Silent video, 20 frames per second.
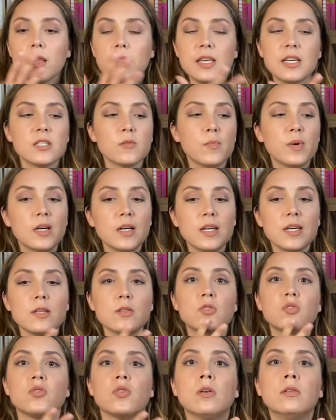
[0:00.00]
This book
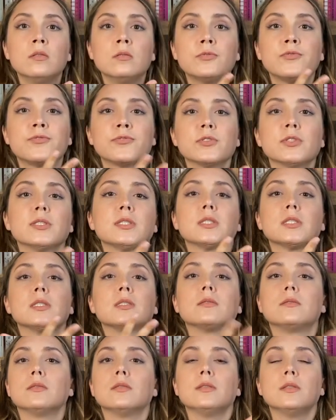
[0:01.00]
is so
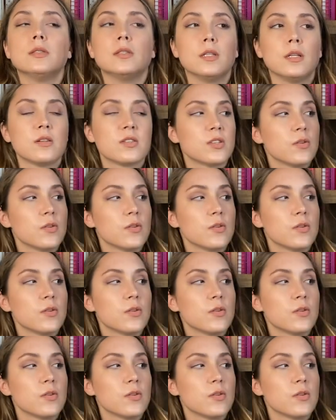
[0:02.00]
freaking good.